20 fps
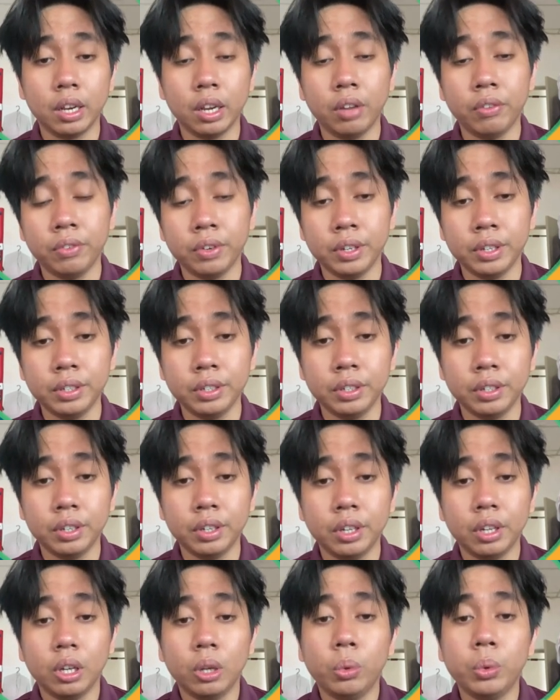11,
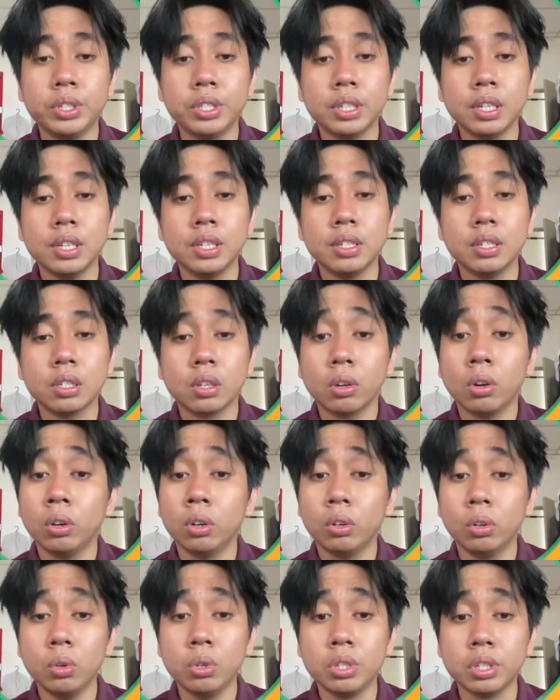which is
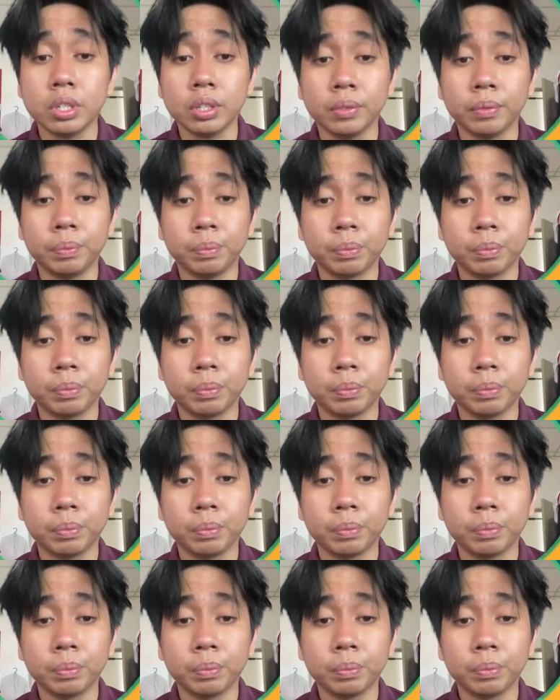conclusion.